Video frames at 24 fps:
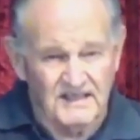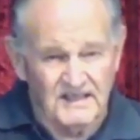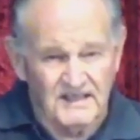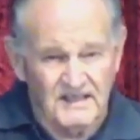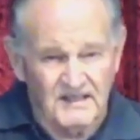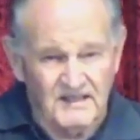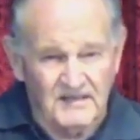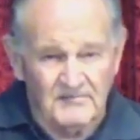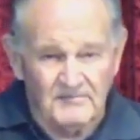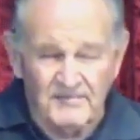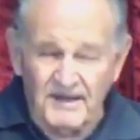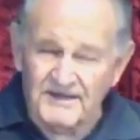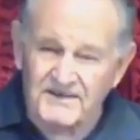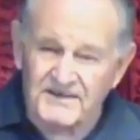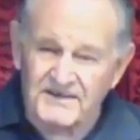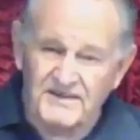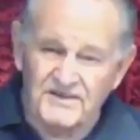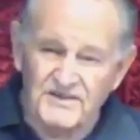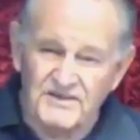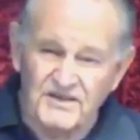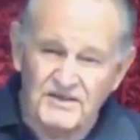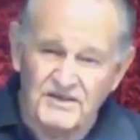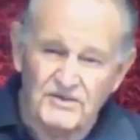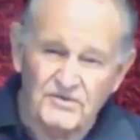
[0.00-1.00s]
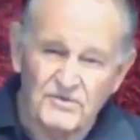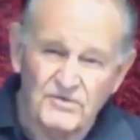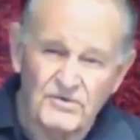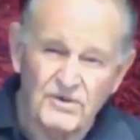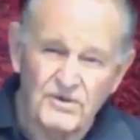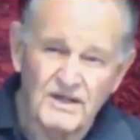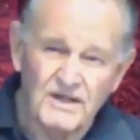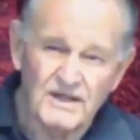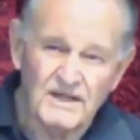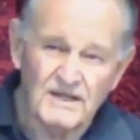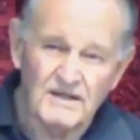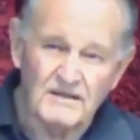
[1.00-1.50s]
But the new
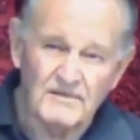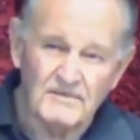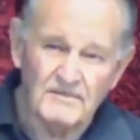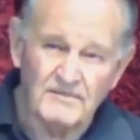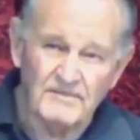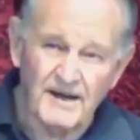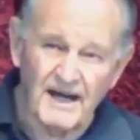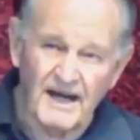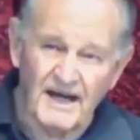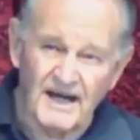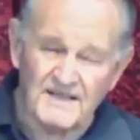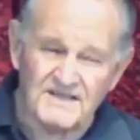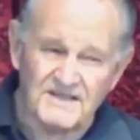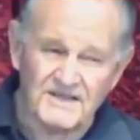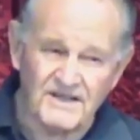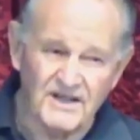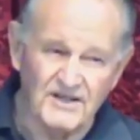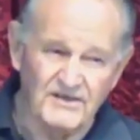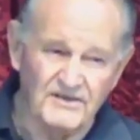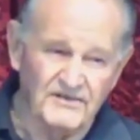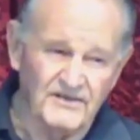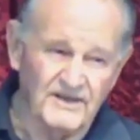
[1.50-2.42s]
Passover,